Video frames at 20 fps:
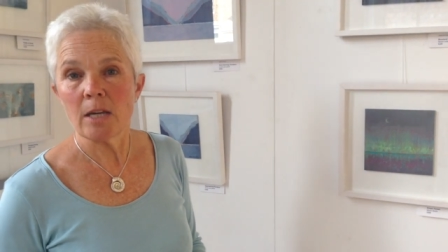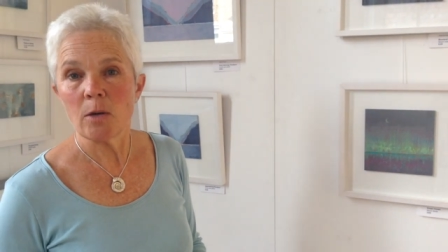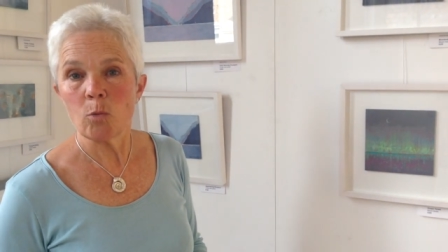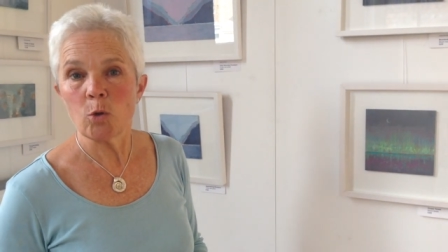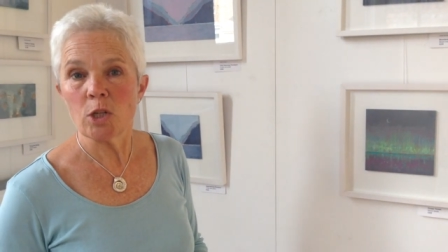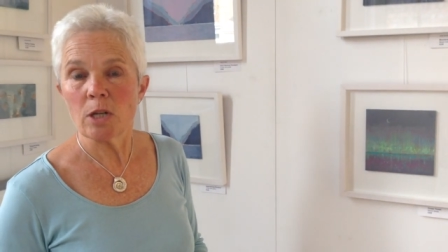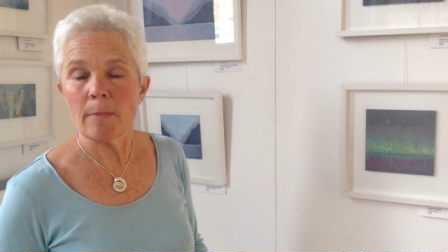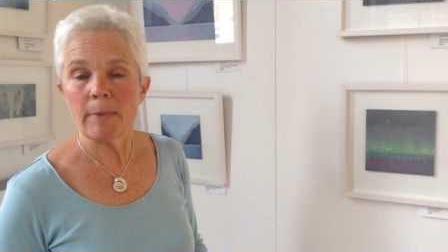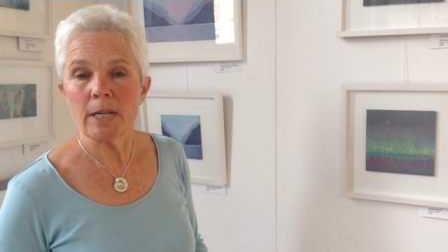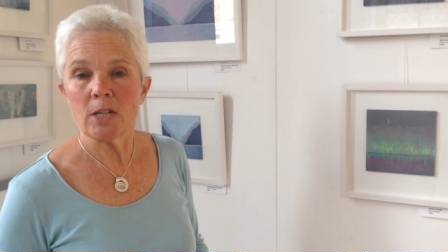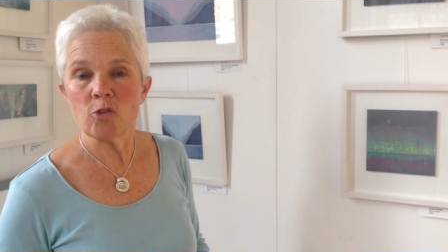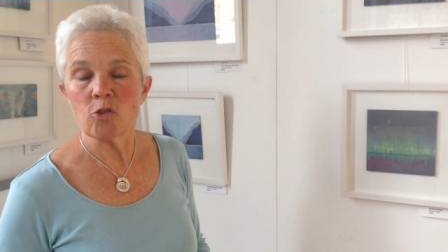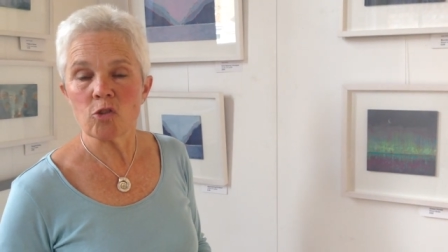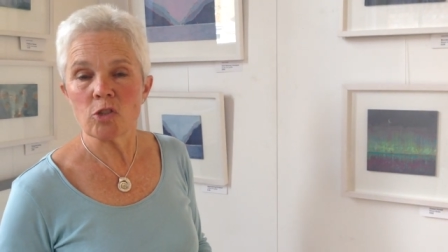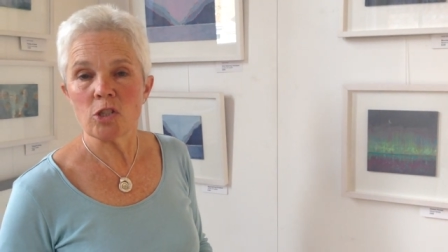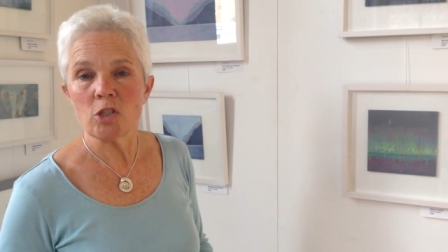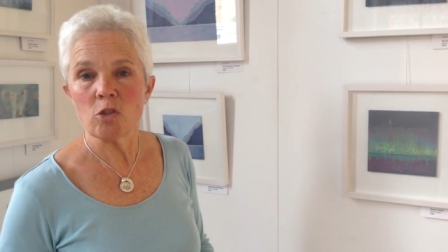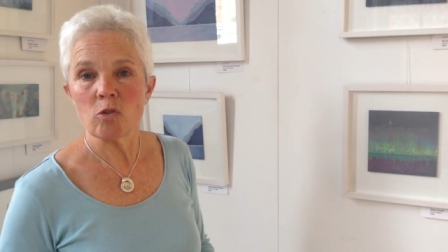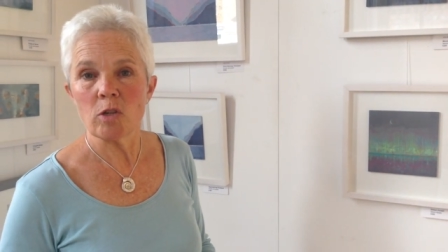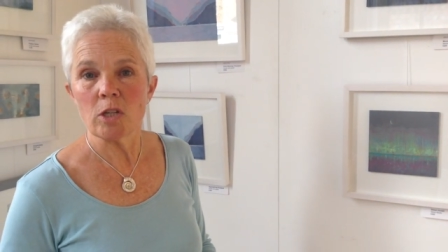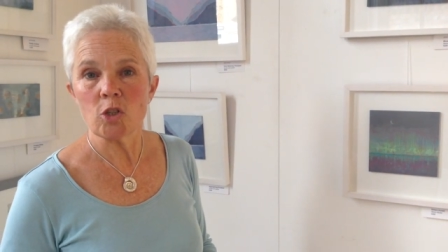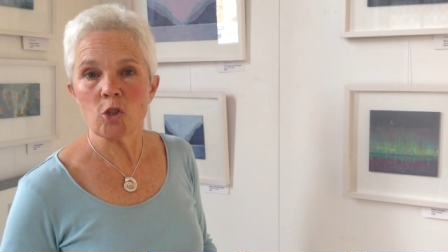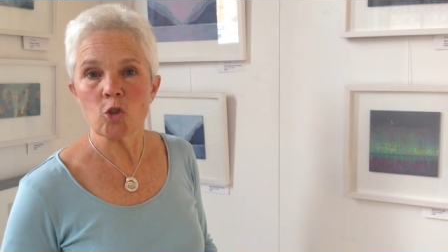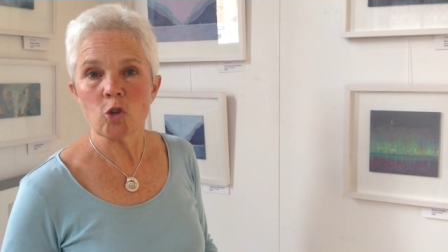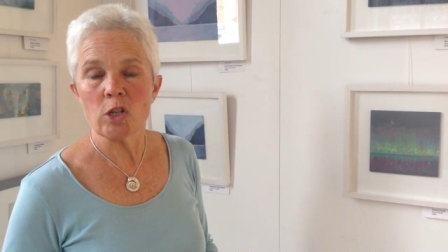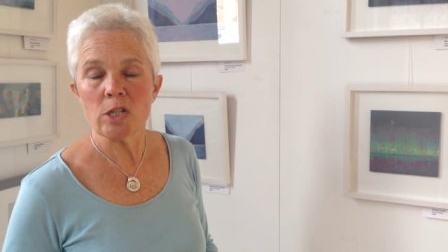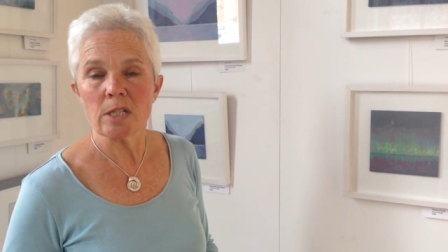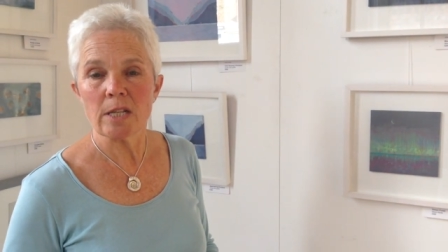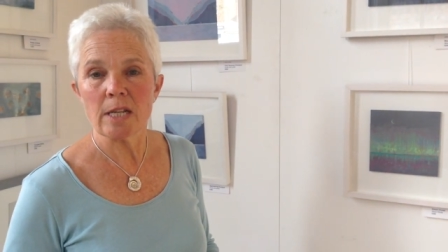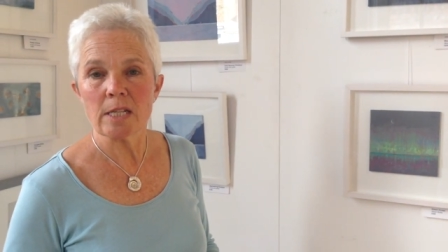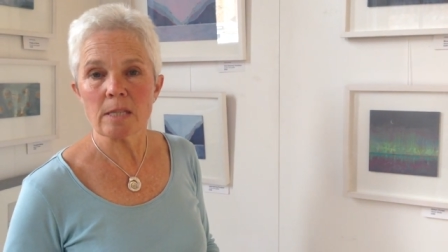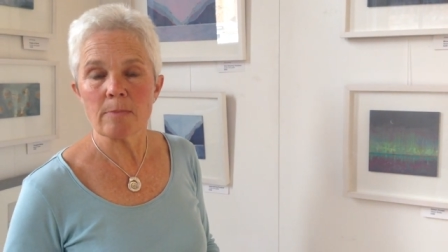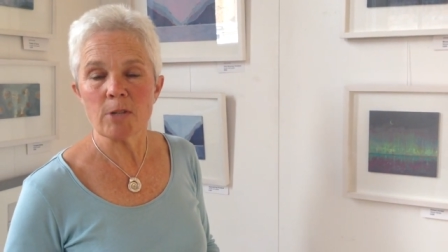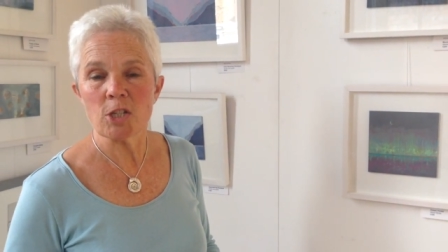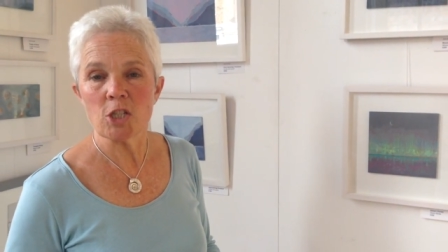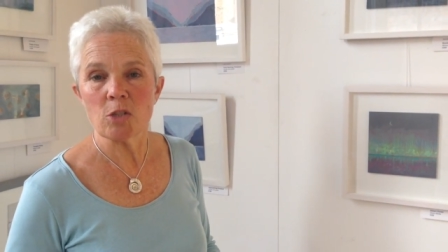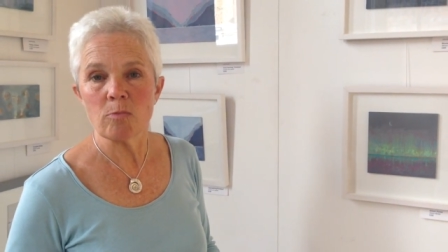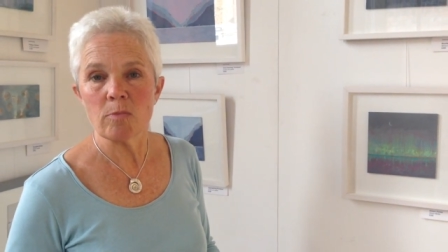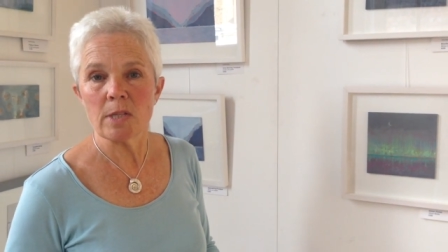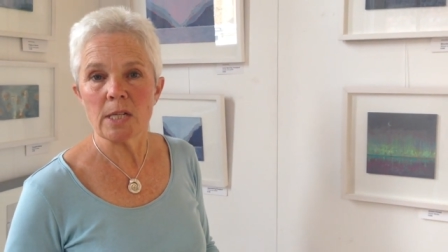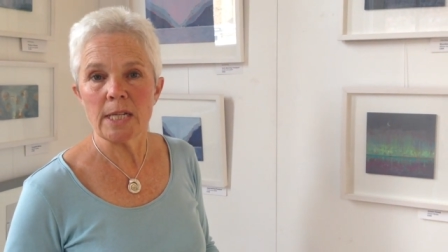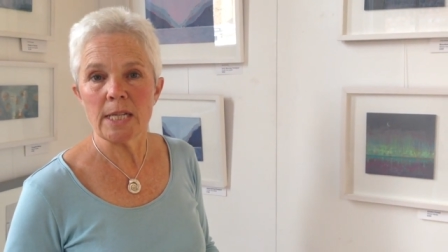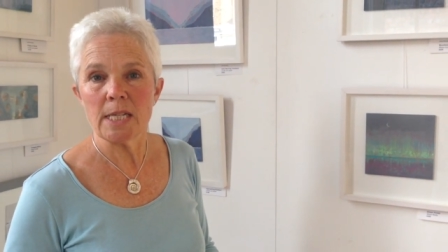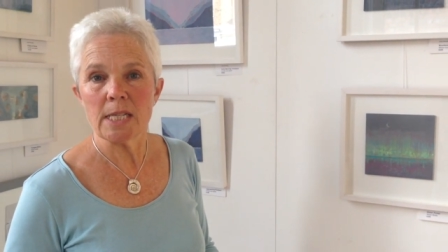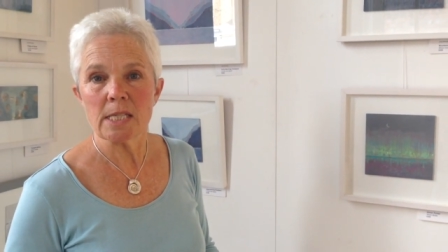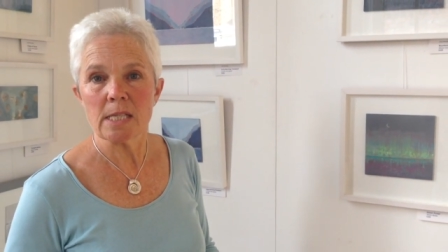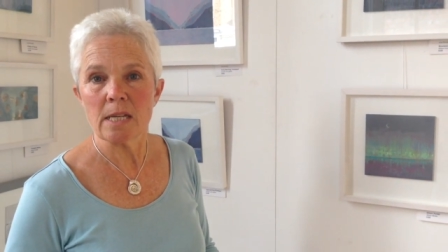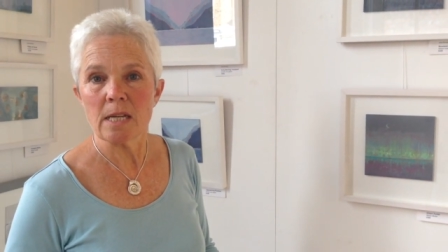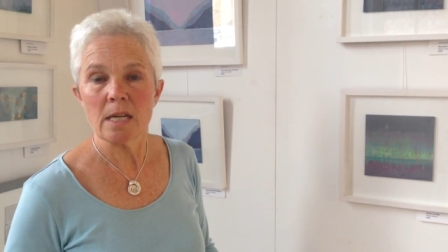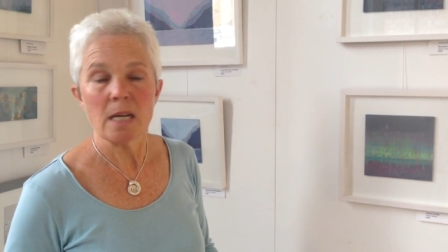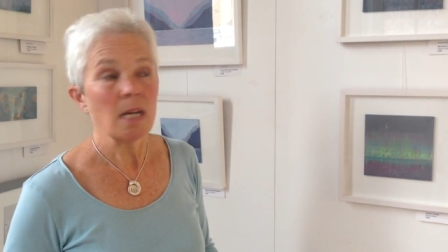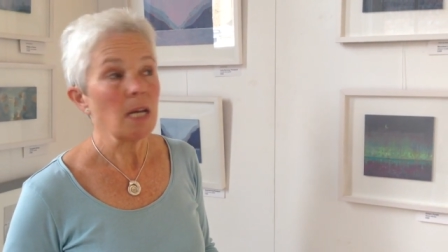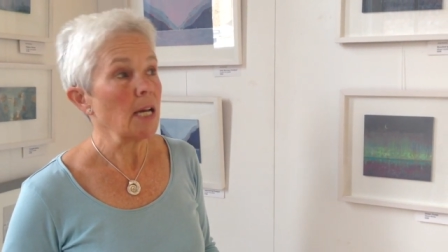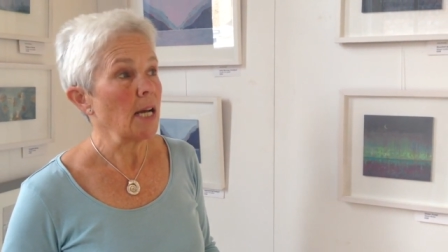would I be interested in doing a joint exhibition with Lisa?